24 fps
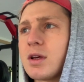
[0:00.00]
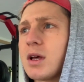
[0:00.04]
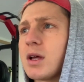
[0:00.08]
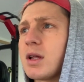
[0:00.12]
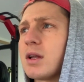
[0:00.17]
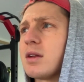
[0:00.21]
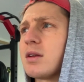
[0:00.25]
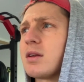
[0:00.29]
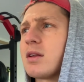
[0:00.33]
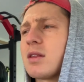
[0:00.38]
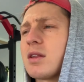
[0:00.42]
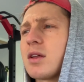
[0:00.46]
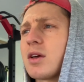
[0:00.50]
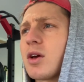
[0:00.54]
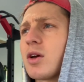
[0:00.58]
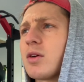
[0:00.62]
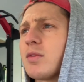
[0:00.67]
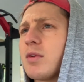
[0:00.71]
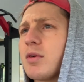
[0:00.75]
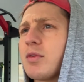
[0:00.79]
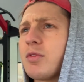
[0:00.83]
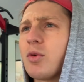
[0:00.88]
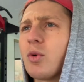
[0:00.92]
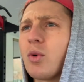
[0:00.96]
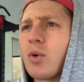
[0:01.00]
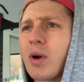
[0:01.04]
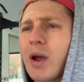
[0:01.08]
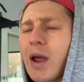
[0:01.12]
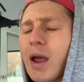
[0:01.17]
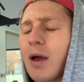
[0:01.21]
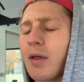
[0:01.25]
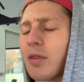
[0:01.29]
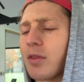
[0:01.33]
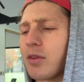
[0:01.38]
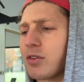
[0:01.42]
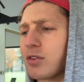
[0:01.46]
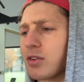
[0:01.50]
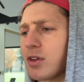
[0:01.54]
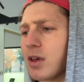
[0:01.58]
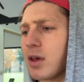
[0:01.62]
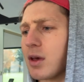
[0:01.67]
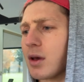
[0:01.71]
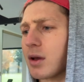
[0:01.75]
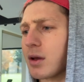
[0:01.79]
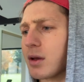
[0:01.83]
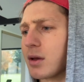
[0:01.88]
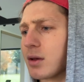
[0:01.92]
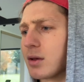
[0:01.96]
and I think over 4k on the ski
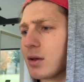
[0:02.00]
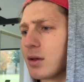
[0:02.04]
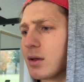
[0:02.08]
egg.